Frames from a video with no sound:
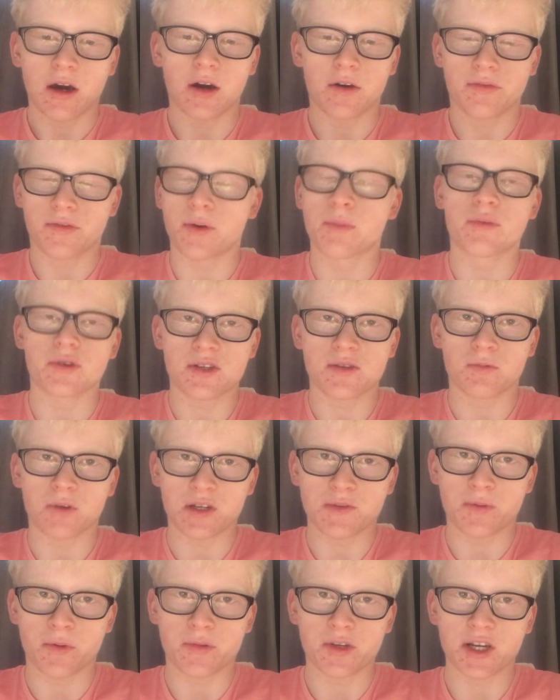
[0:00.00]
from
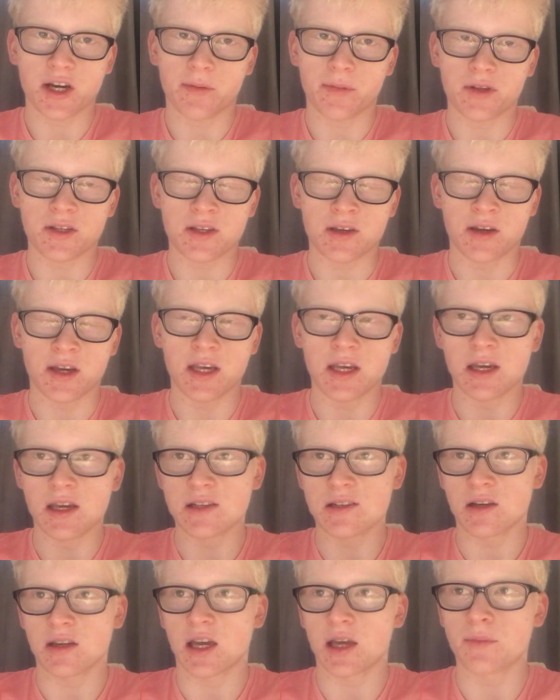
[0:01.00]
West Bromwich Albion, so he
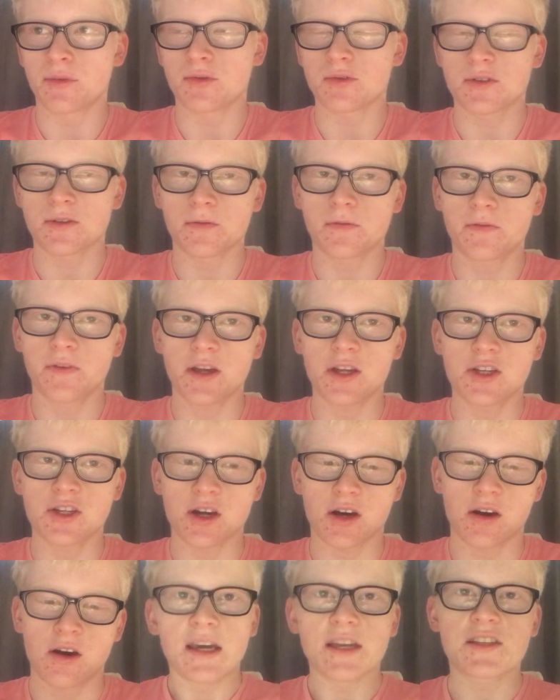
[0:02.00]
is unable to
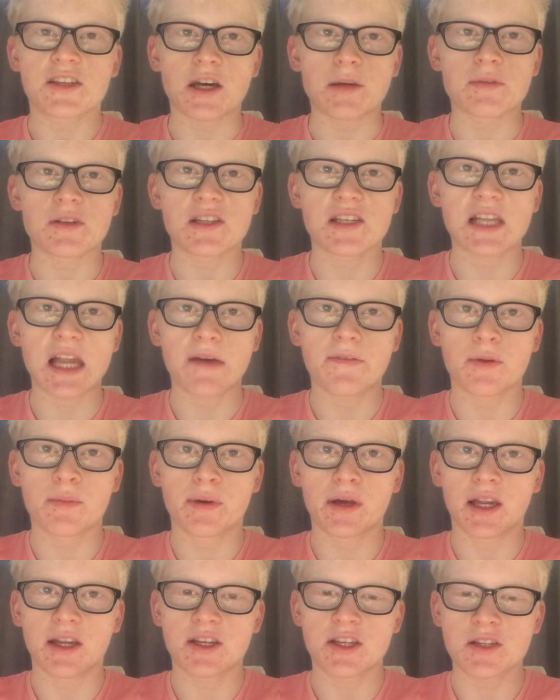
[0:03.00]
feature. In terms of Slaven
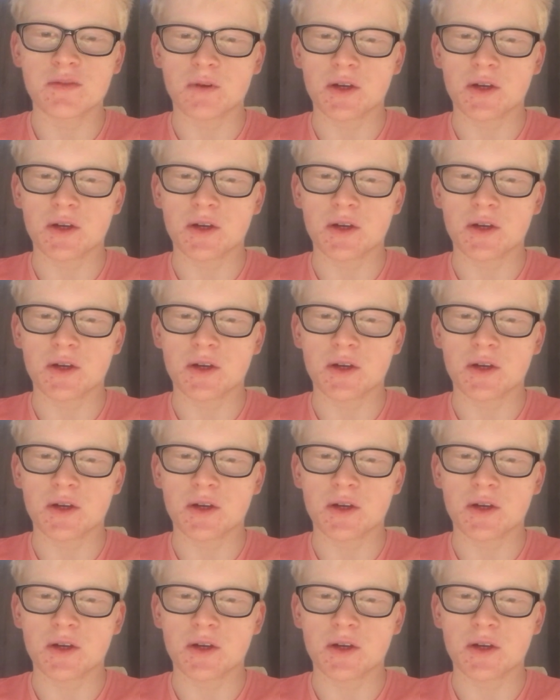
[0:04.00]
Bilic's